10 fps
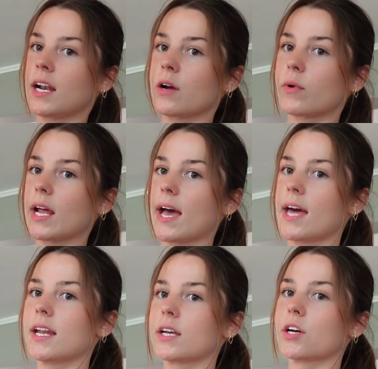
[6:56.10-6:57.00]
I went
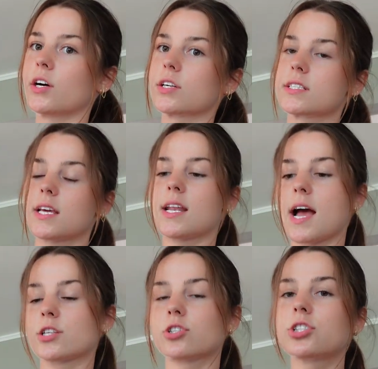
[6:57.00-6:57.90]
ahead and cooked an
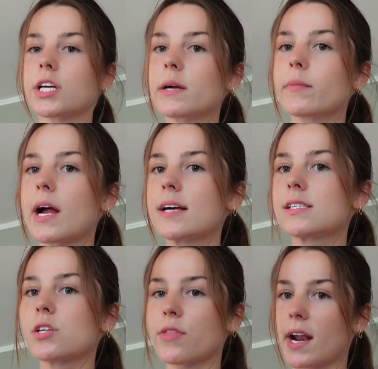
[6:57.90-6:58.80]
extra chicken
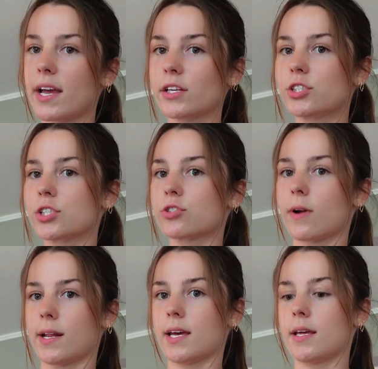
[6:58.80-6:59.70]
breast so that I could just
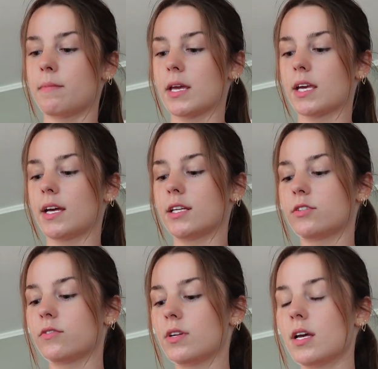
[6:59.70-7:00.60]
shred it and
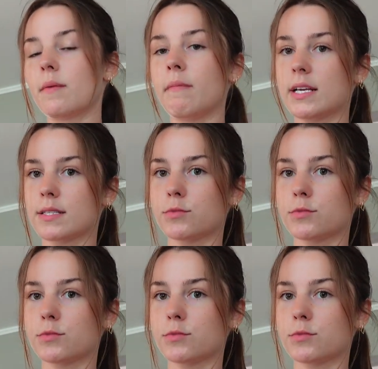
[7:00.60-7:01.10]
make some